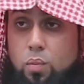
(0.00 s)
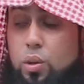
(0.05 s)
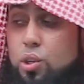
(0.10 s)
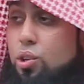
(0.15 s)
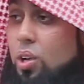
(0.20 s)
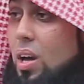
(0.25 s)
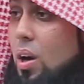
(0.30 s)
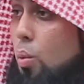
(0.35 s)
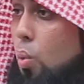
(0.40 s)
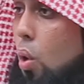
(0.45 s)
We
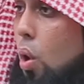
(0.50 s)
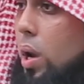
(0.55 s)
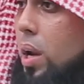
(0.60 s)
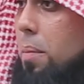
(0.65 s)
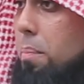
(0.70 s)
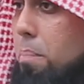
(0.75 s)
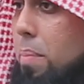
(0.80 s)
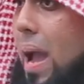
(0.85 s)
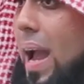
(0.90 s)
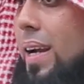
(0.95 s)
should
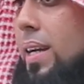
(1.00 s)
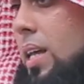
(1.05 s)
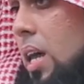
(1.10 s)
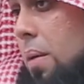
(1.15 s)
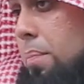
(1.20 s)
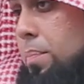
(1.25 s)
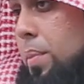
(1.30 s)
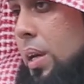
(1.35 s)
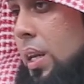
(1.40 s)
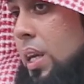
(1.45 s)
avoid bad
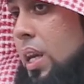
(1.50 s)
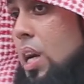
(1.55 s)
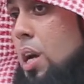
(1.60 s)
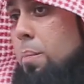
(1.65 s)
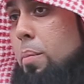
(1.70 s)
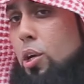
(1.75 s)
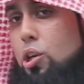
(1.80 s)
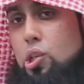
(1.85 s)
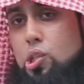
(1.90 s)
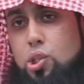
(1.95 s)
company
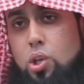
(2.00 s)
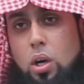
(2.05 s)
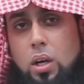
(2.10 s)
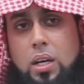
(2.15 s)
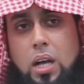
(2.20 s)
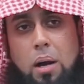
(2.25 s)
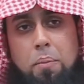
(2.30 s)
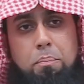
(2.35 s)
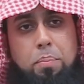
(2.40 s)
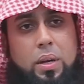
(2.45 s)
because your
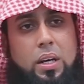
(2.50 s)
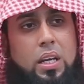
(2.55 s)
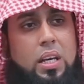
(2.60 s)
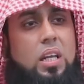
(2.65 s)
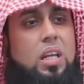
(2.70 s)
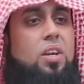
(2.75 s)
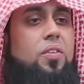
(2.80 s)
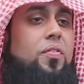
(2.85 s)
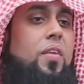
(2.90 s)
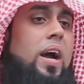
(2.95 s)

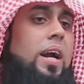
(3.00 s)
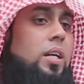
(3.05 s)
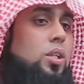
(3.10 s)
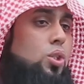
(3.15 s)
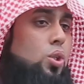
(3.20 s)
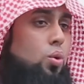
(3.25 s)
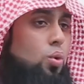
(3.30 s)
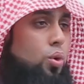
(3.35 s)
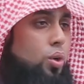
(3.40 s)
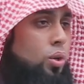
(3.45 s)
company
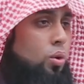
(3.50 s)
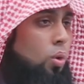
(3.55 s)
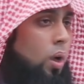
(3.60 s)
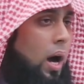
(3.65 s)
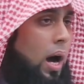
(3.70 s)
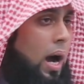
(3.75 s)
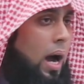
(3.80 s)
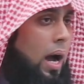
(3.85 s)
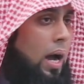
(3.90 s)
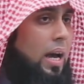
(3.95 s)
defines who you
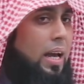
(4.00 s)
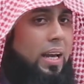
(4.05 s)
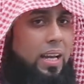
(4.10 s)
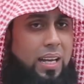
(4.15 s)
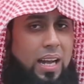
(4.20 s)
are.